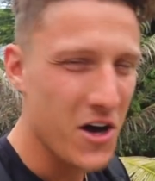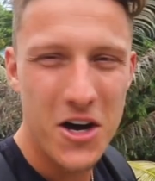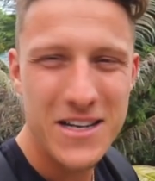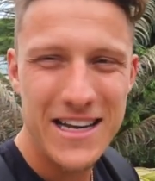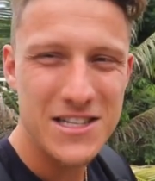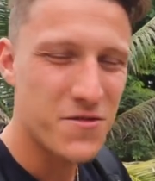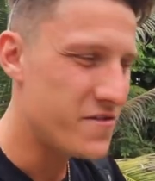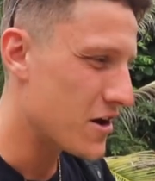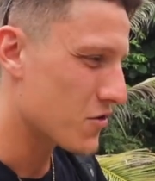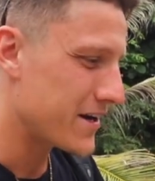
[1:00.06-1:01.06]
heard it is
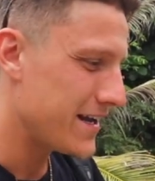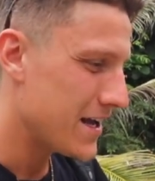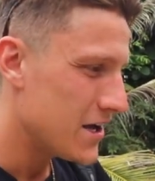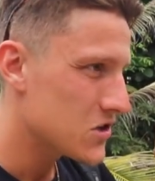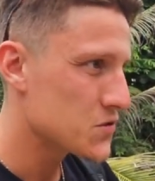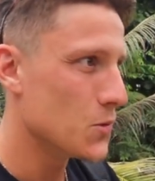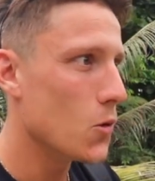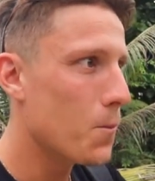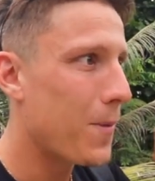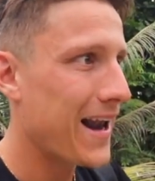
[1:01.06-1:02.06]
very
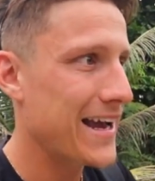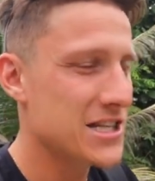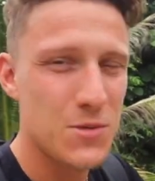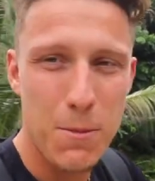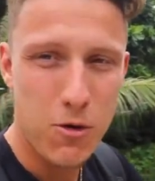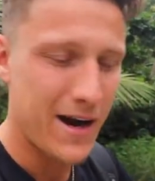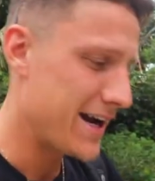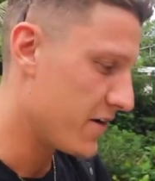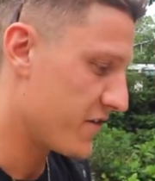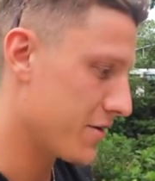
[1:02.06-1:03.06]
small planes. We're
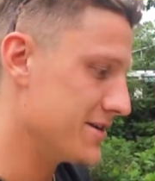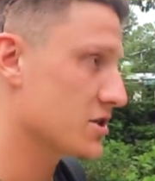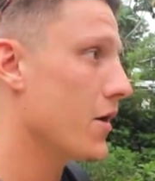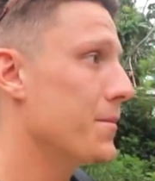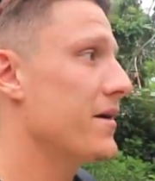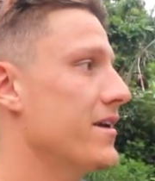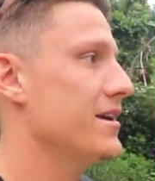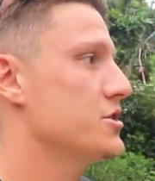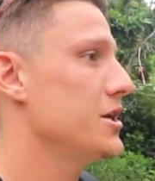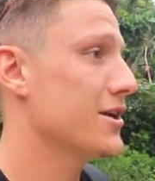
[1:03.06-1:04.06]
praying our ferries go. We haven't
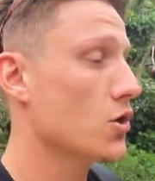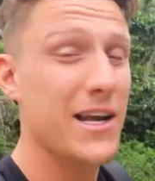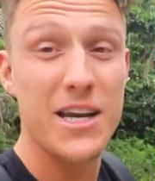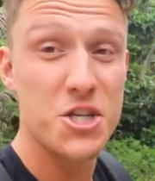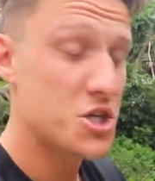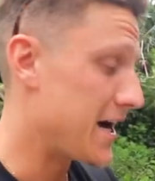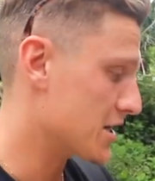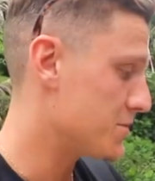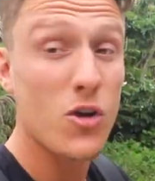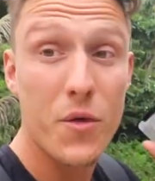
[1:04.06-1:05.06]
actually gone in and
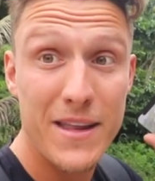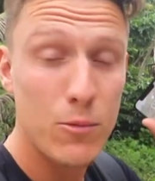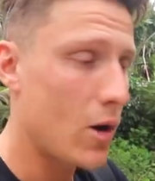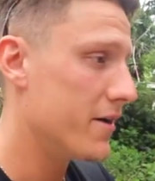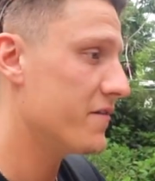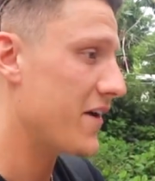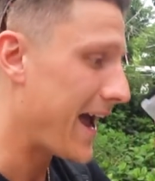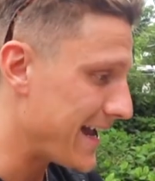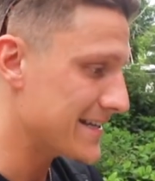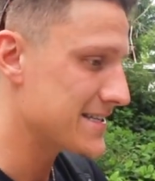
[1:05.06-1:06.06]
checked. We've got the one for
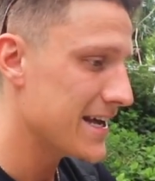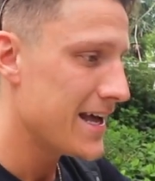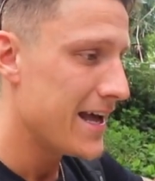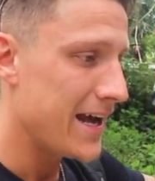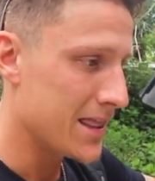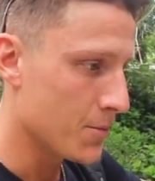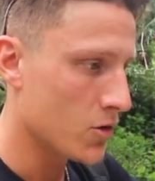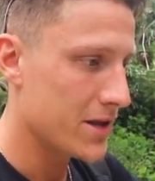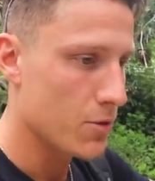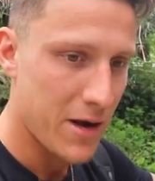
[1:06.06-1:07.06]
eight in the
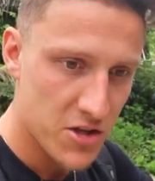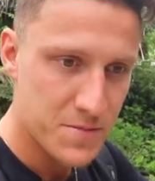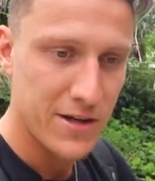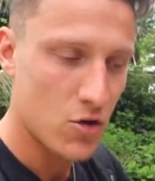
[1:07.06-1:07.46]
morning. The weather's been